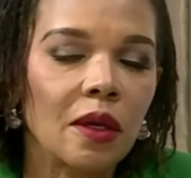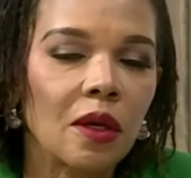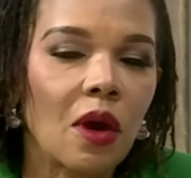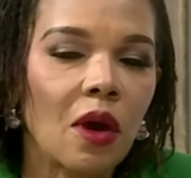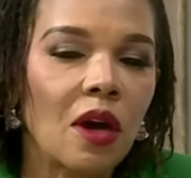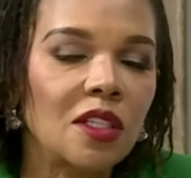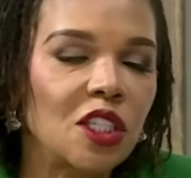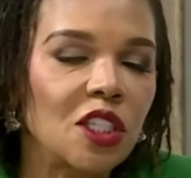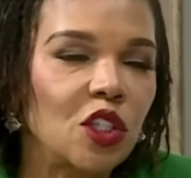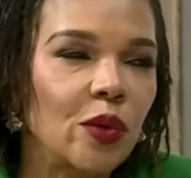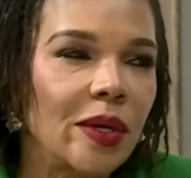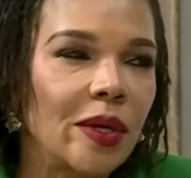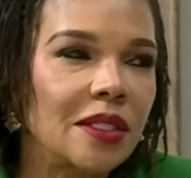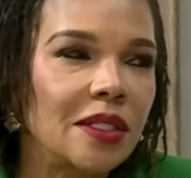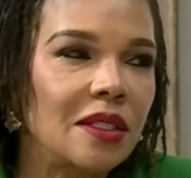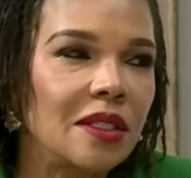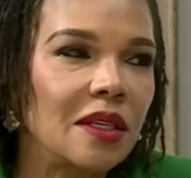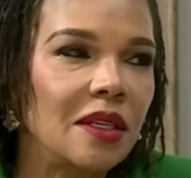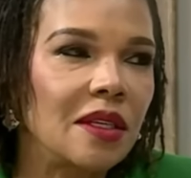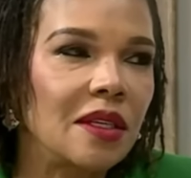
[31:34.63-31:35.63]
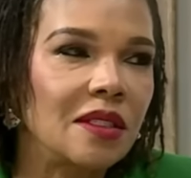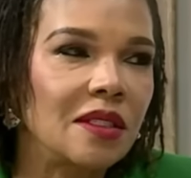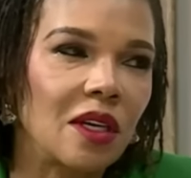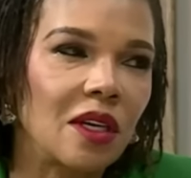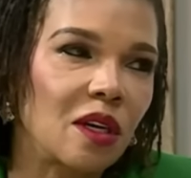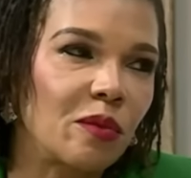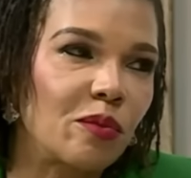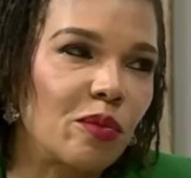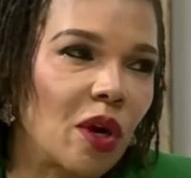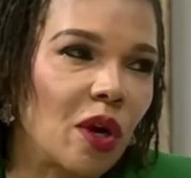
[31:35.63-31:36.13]
constituency is
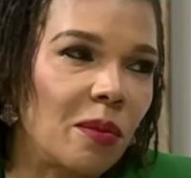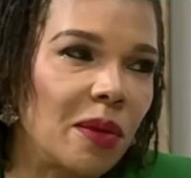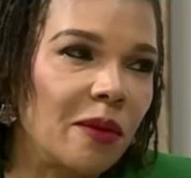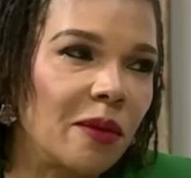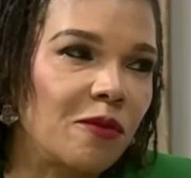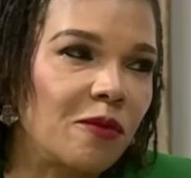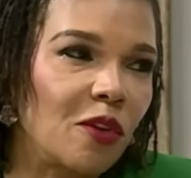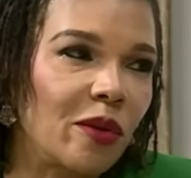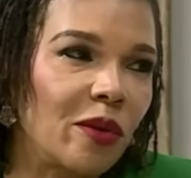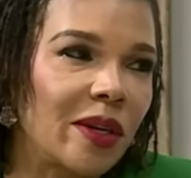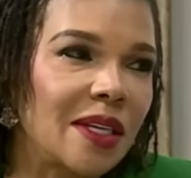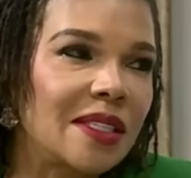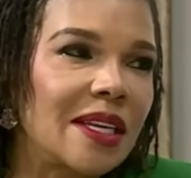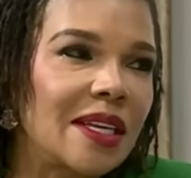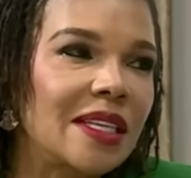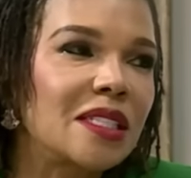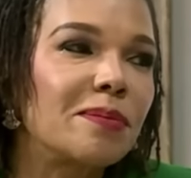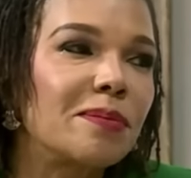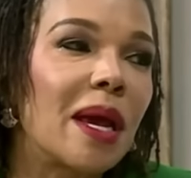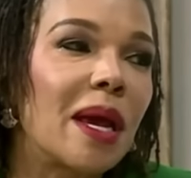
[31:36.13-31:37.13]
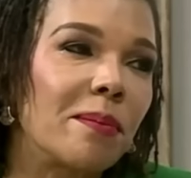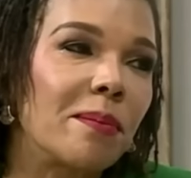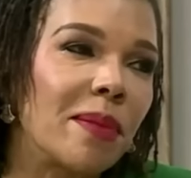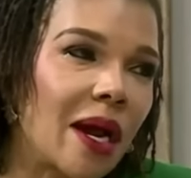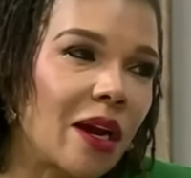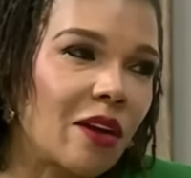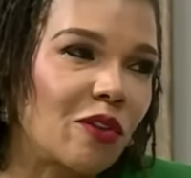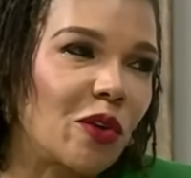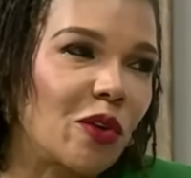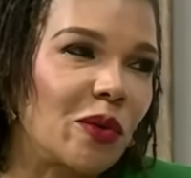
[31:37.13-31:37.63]
not a problem for me because that's my
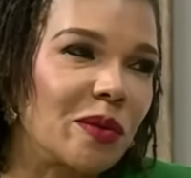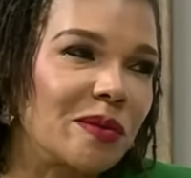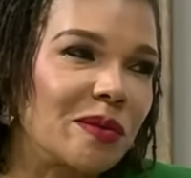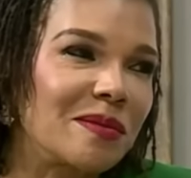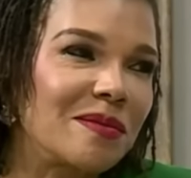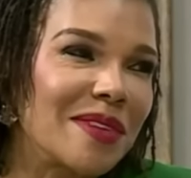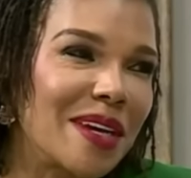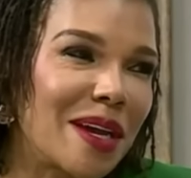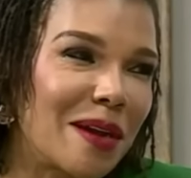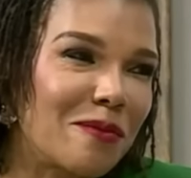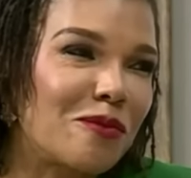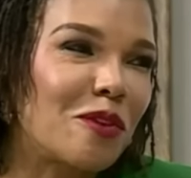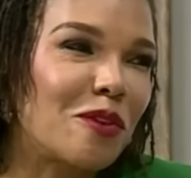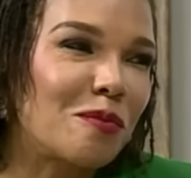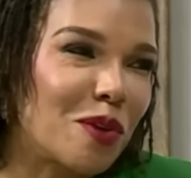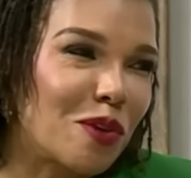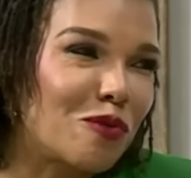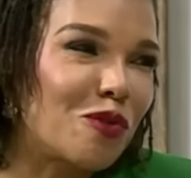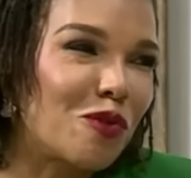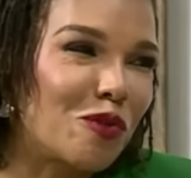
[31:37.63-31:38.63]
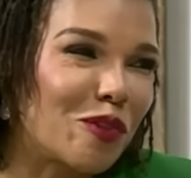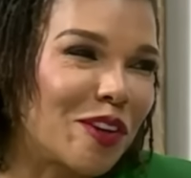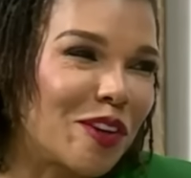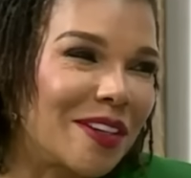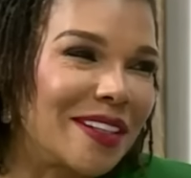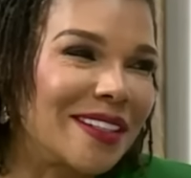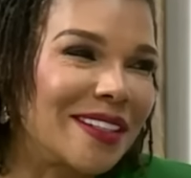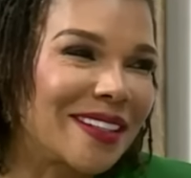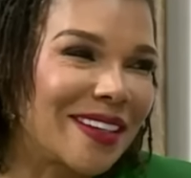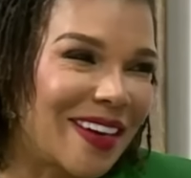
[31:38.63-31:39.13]
background. I'm from a
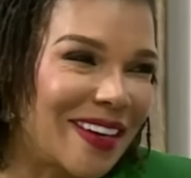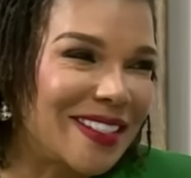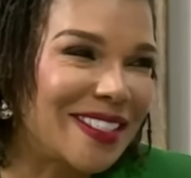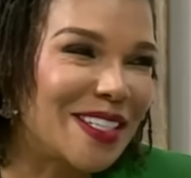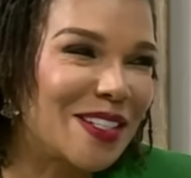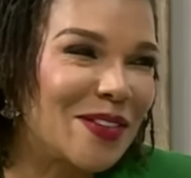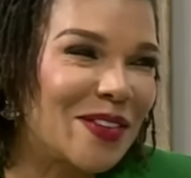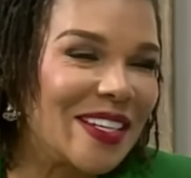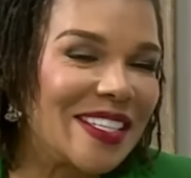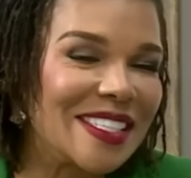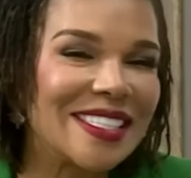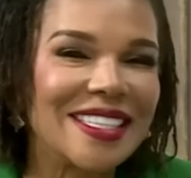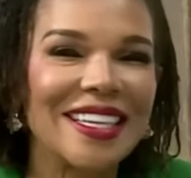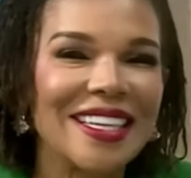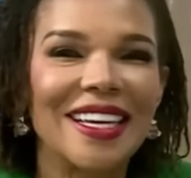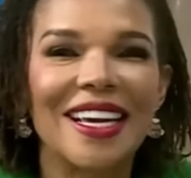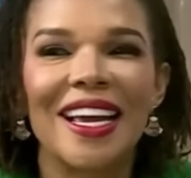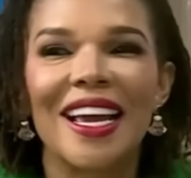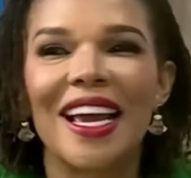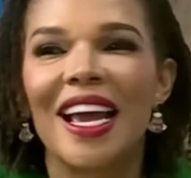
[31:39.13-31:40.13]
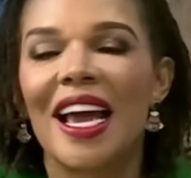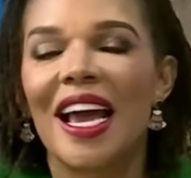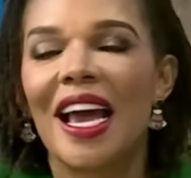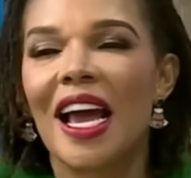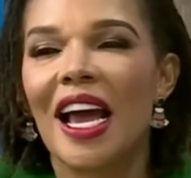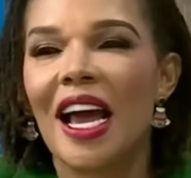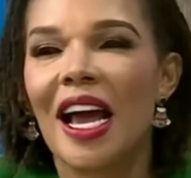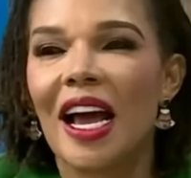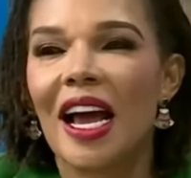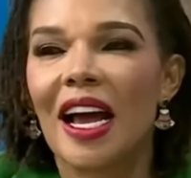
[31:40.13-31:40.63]
rural constituency.
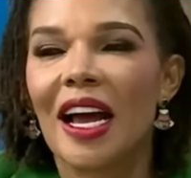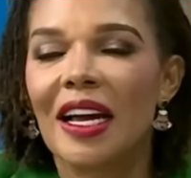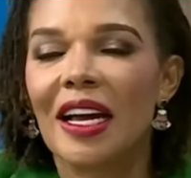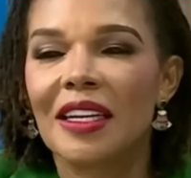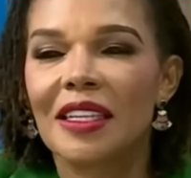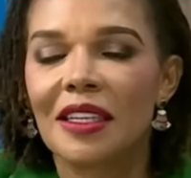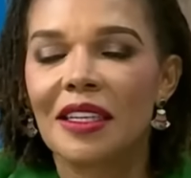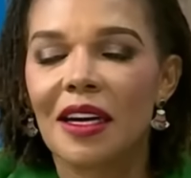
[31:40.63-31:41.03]
And